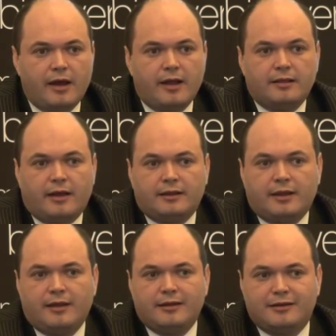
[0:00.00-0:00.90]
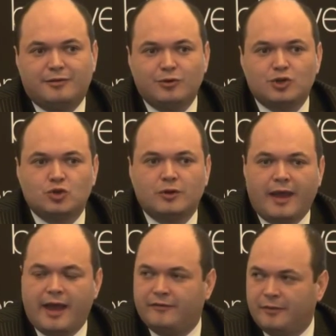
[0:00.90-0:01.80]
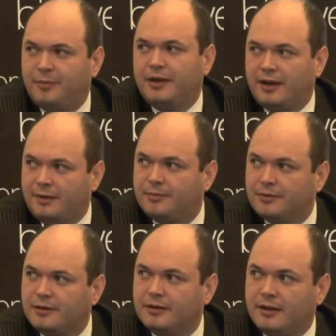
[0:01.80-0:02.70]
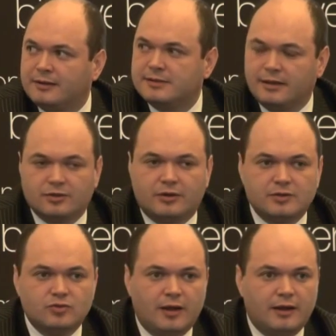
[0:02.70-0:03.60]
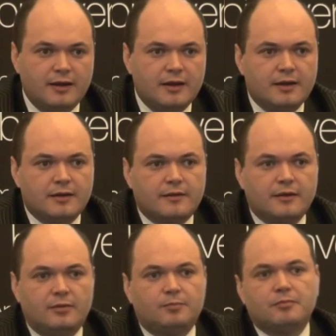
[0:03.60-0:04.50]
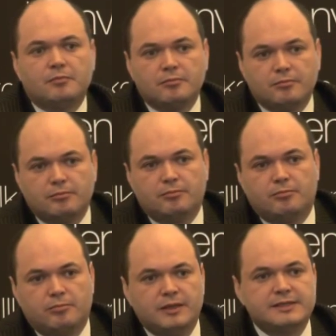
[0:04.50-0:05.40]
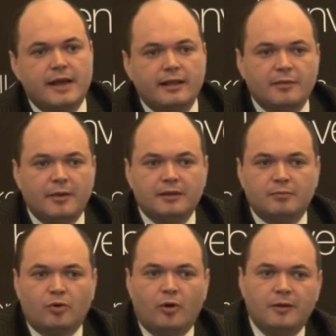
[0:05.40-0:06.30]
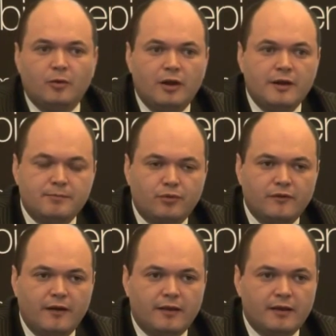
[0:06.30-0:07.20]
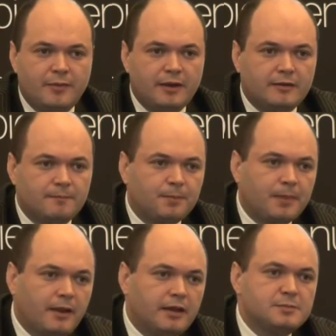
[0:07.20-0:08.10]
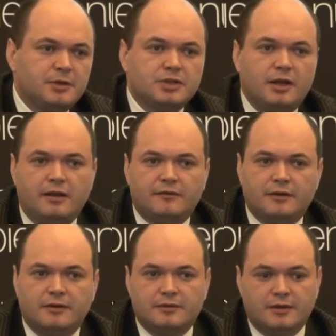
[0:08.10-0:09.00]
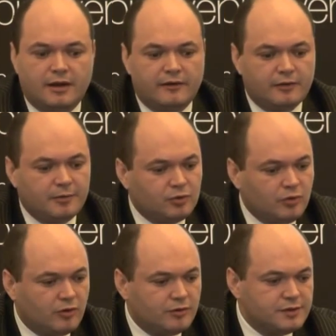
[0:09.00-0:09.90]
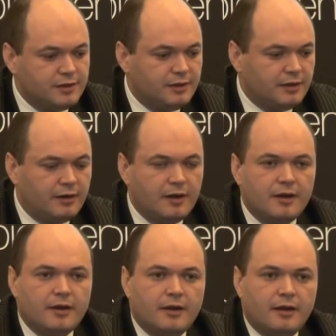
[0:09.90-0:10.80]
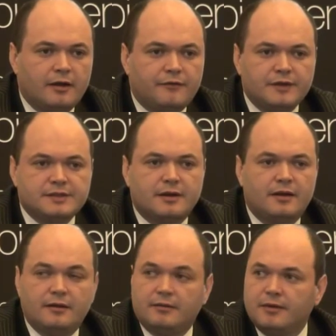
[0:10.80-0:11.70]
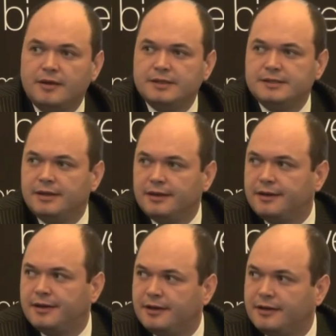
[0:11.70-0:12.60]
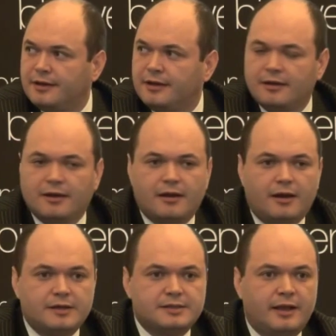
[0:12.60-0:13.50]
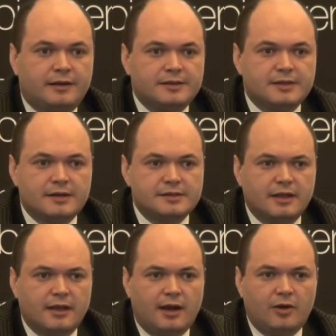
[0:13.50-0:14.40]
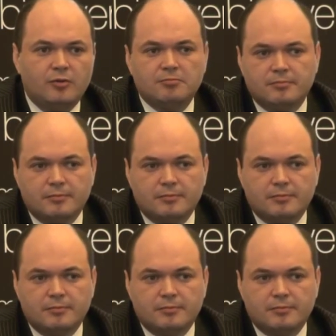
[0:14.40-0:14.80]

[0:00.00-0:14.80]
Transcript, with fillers: and I think we should have a pickup in that sector as well. So the sentiment probably will improve a little bit, especially if the, the government will consider a fiscal easing as they are discussing now.